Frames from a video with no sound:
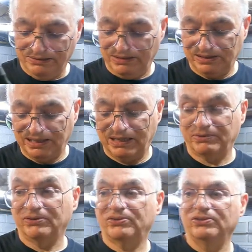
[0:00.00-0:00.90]
This
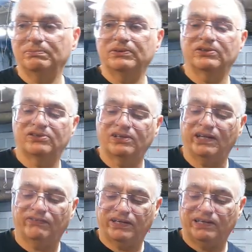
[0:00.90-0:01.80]
cable is super
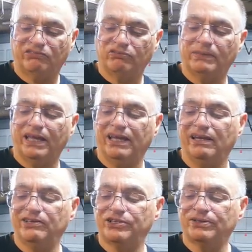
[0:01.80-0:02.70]
stiff, I guess from
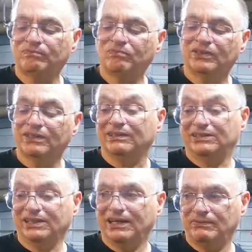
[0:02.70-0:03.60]
age,
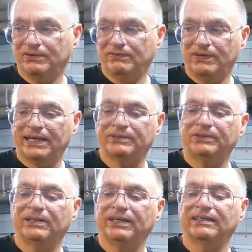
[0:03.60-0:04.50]
unless it came from the
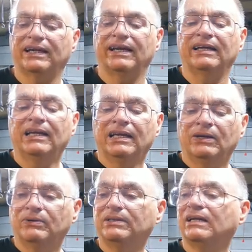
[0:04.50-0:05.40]
factory like that.
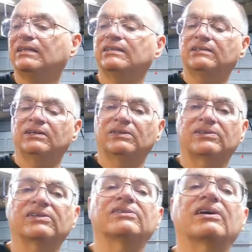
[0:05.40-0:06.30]
One thing I did
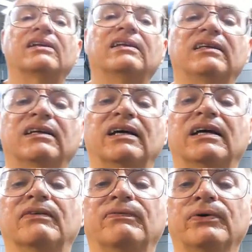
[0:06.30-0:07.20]
notice is on
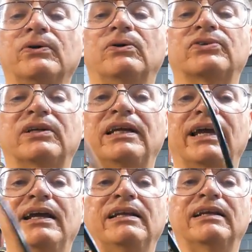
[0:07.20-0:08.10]
the furls on the
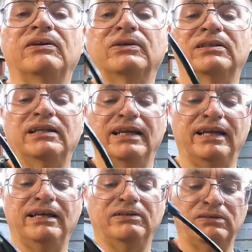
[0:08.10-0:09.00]
end that hook to the
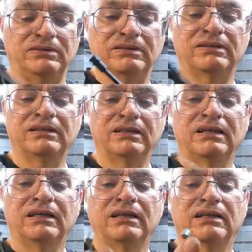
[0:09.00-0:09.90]
handle,
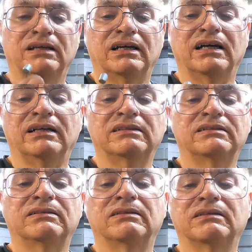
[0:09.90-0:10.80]

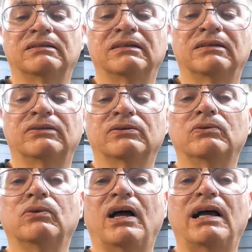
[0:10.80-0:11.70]
they're a
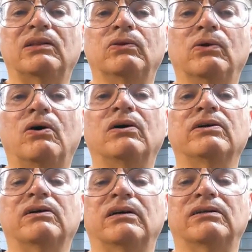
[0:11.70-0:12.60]
lot
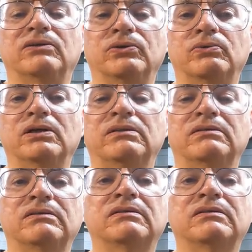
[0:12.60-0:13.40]
longer on the new one